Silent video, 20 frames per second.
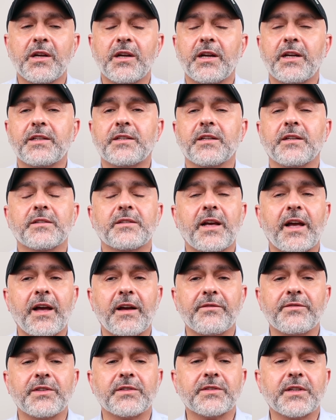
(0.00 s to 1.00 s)
It does
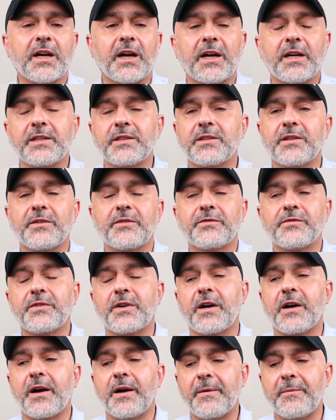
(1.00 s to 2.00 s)
have this kind of
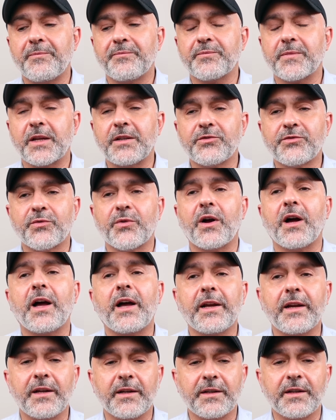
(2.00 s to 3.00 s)

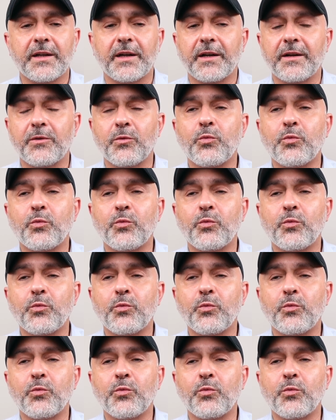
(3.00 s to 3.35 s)
dry